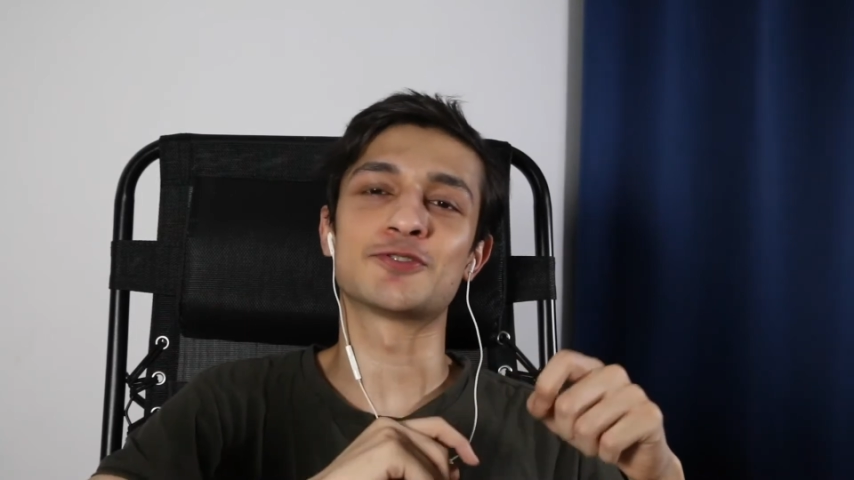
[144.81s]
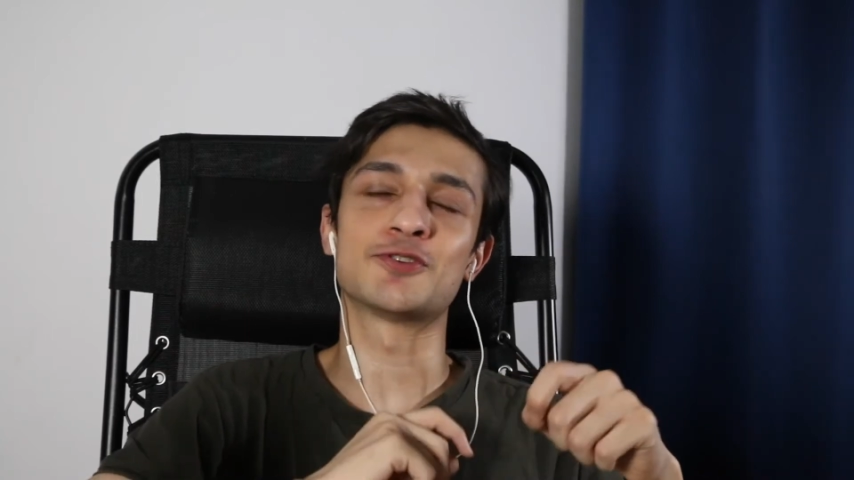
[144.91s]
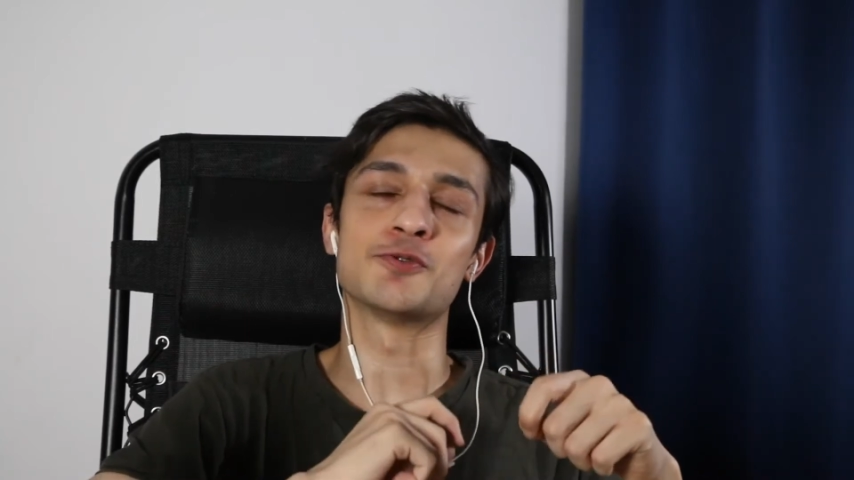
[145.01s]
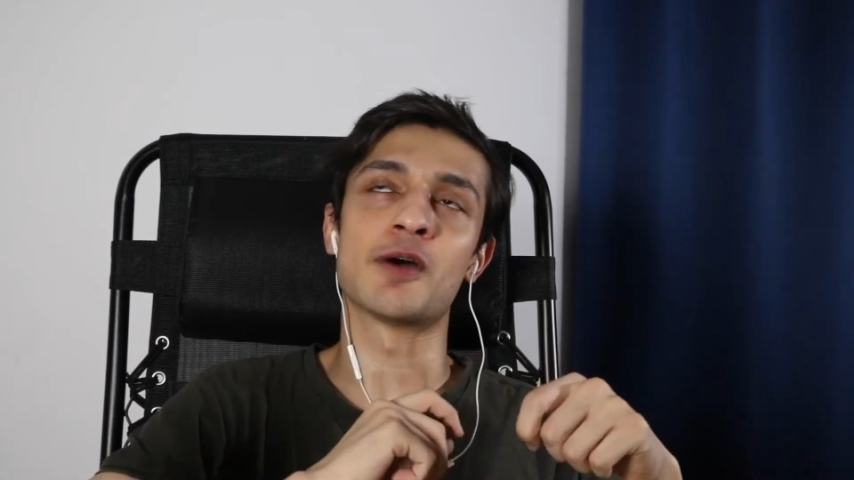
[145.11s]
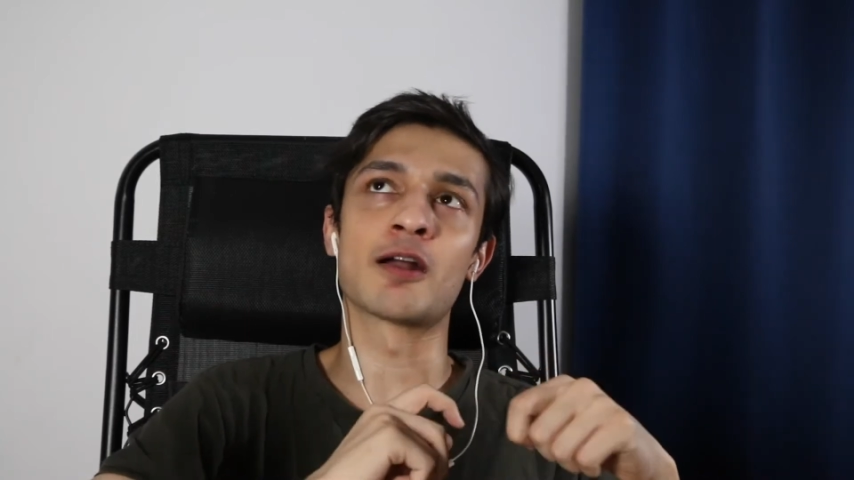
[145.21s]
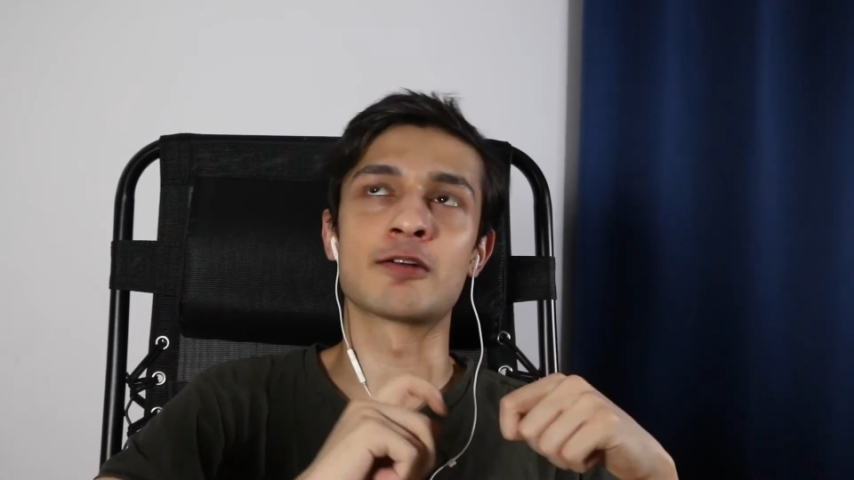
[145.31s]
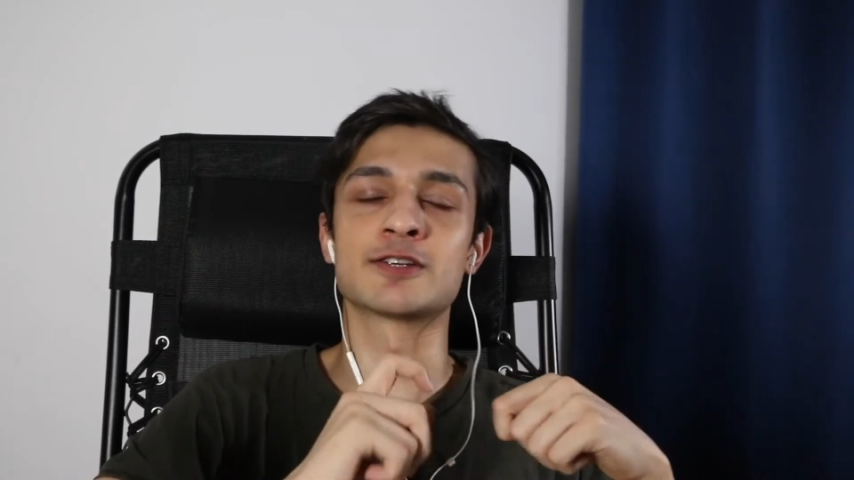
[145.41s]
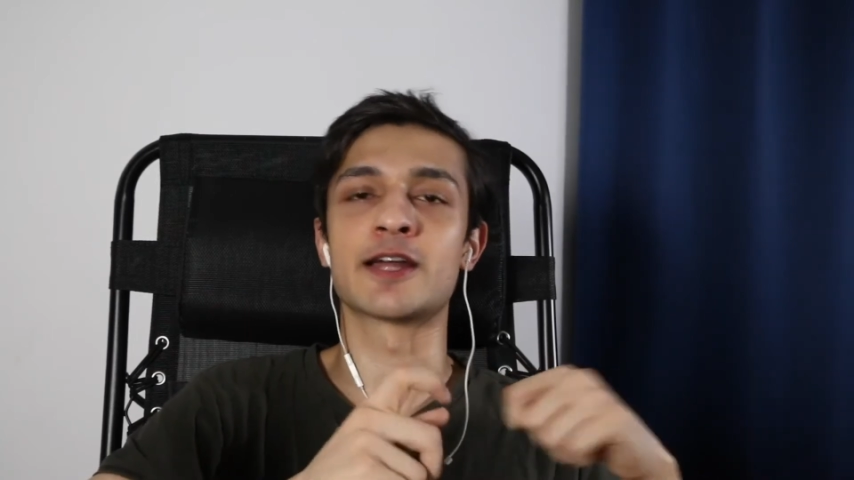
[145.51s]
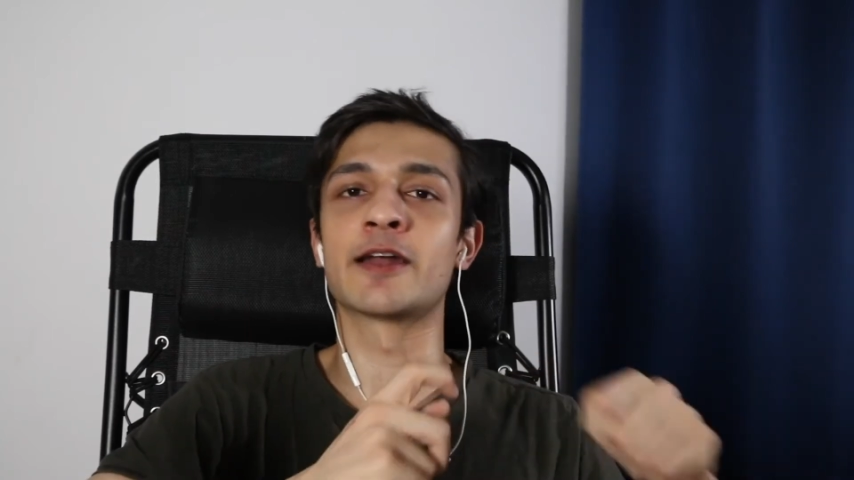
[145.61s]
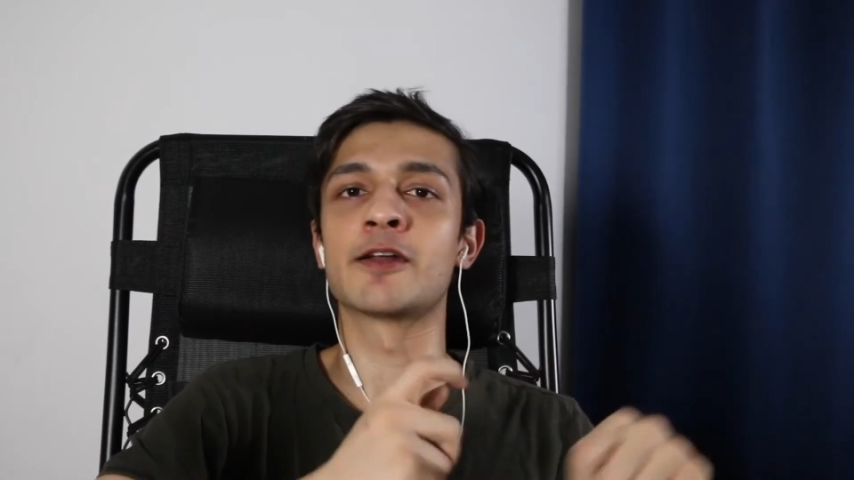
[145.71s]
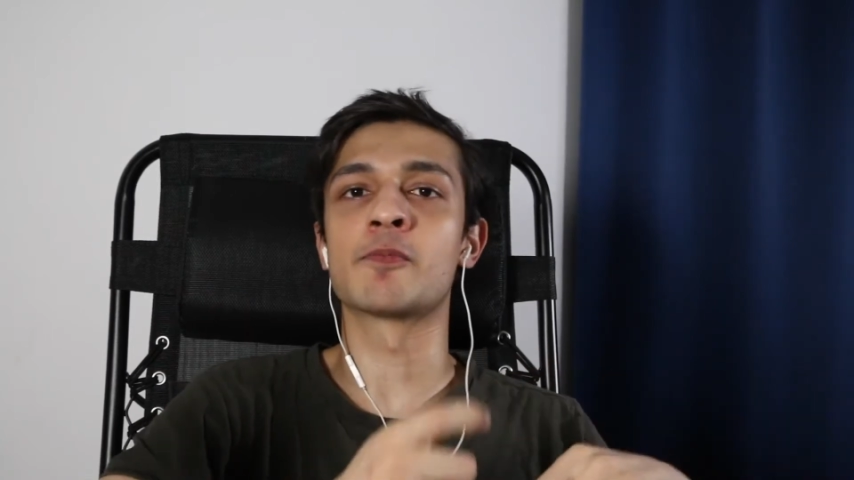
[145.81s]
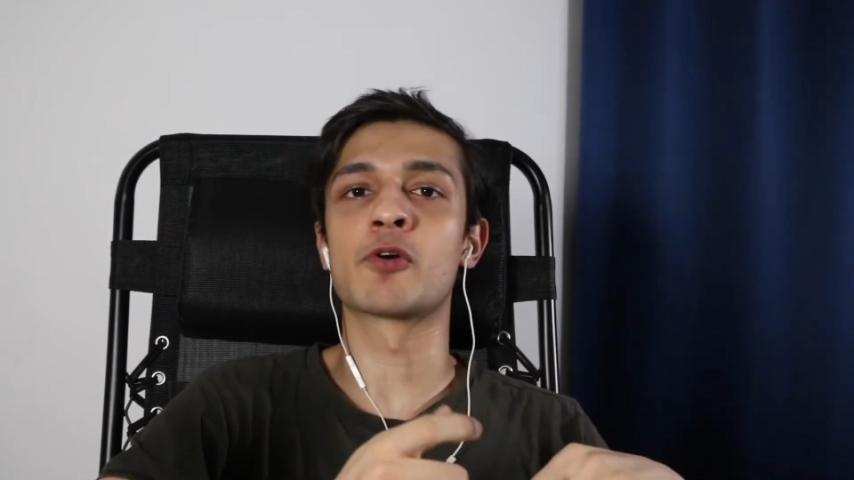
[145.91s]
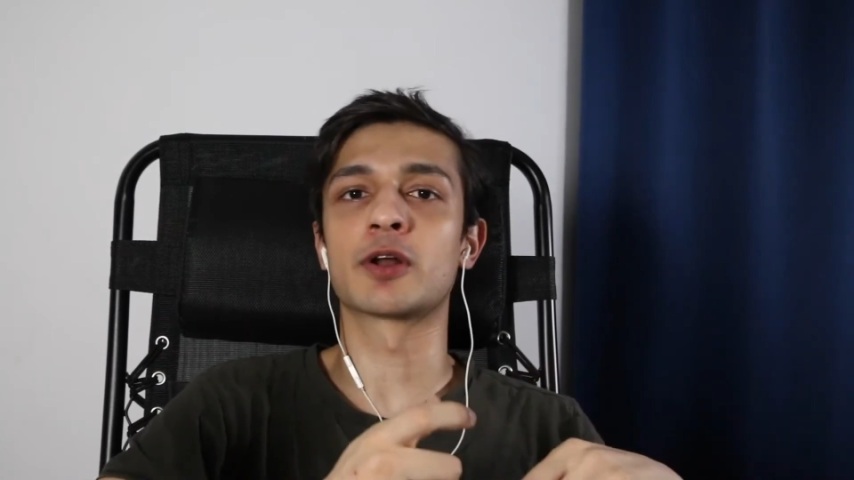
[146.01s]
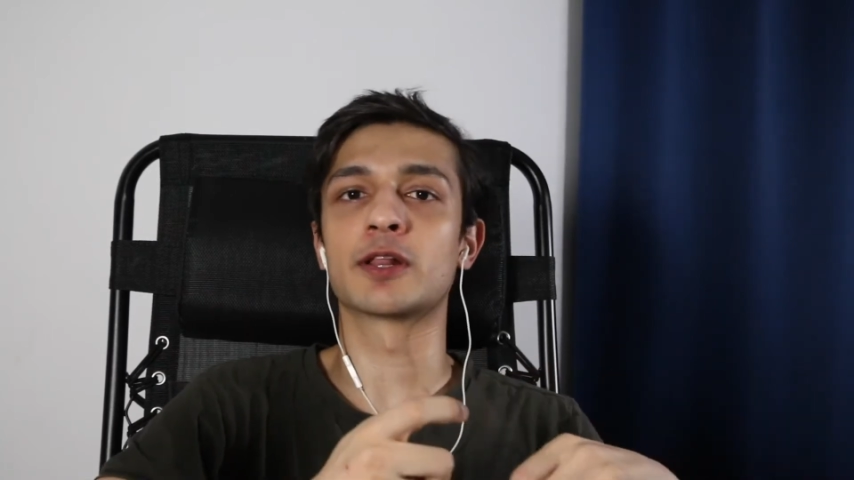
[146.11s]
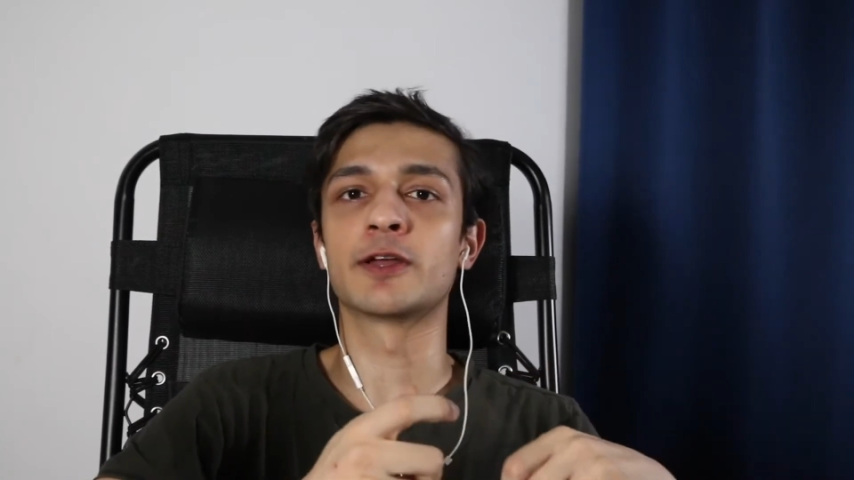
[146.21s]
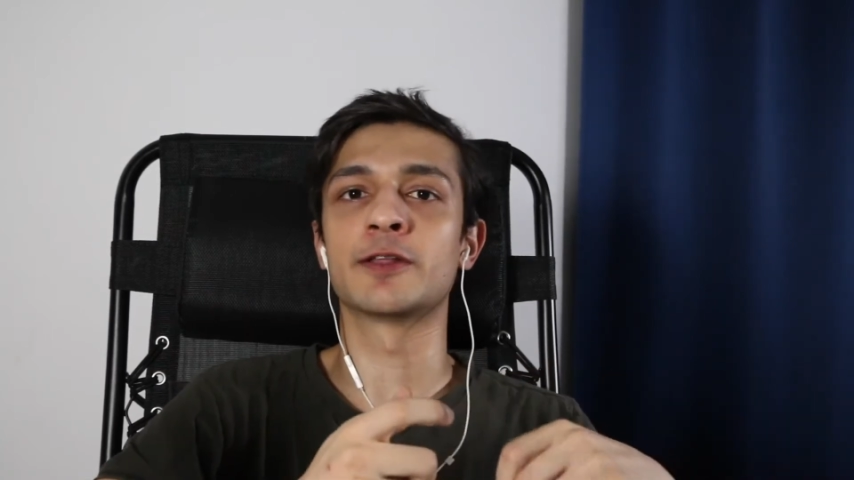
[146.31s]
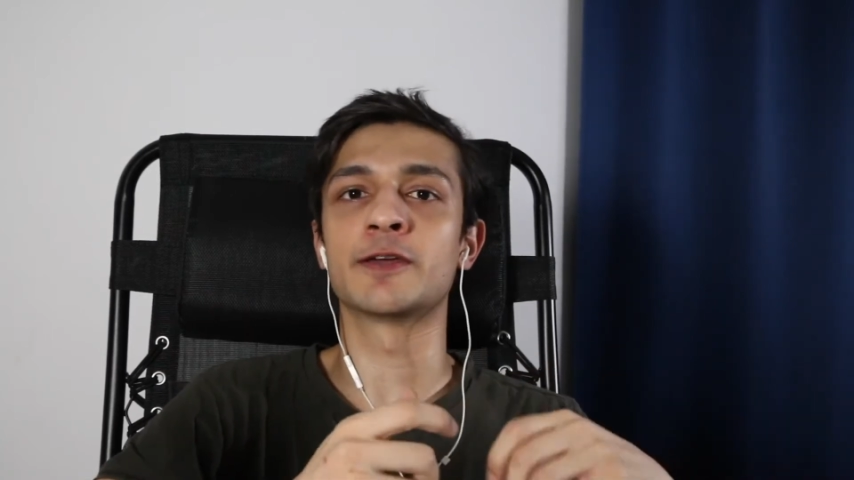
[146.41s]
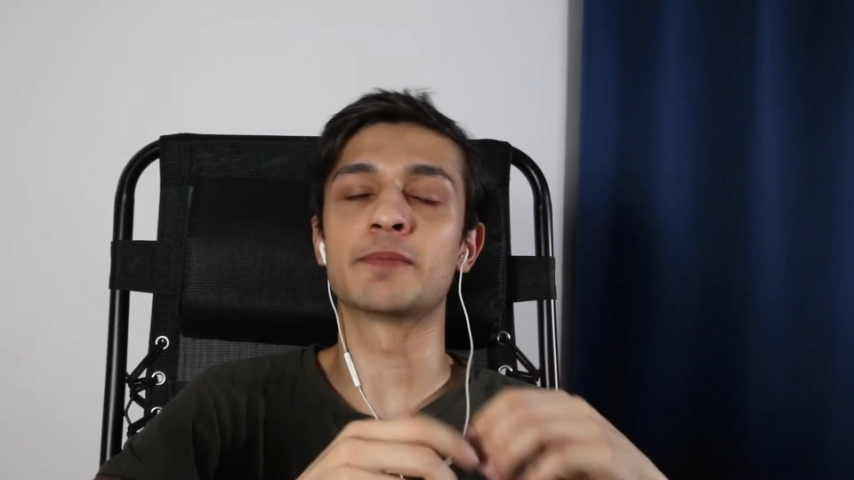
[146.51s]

to understand it more clearly,